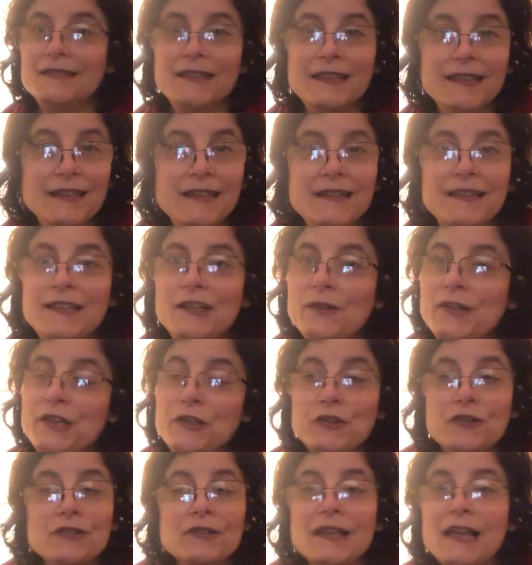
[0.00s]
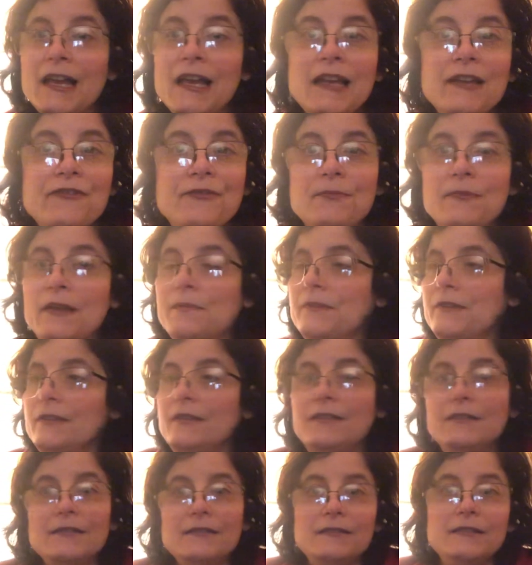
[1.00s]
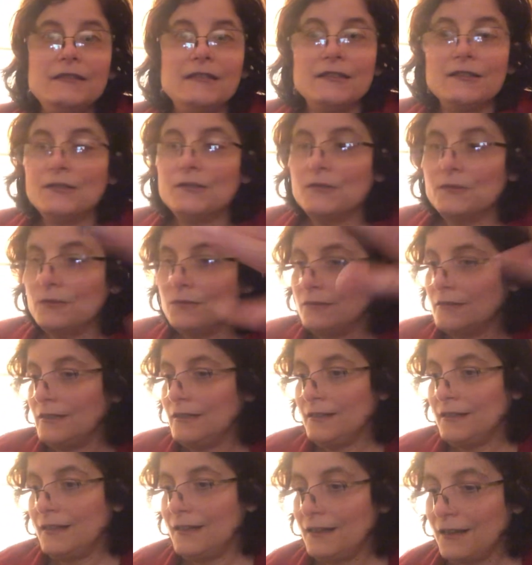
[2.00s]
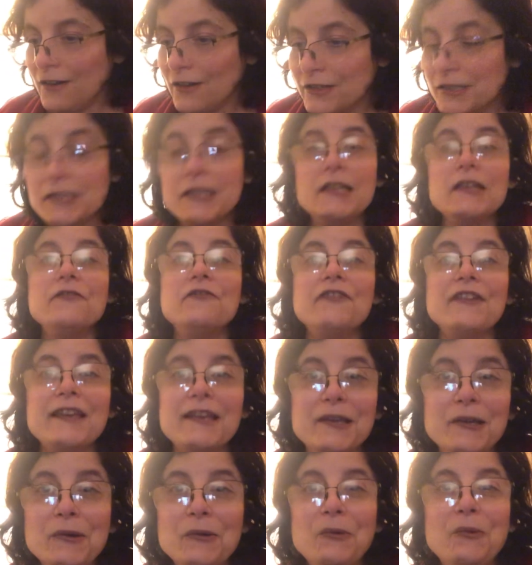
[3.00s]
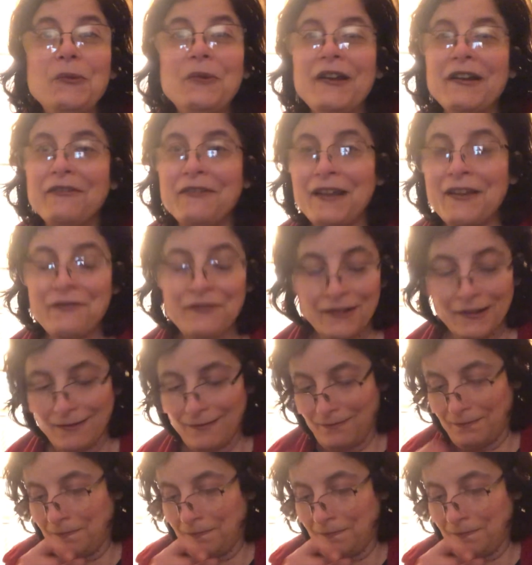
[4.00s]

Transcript: in your life, maybe, on TV, wherever,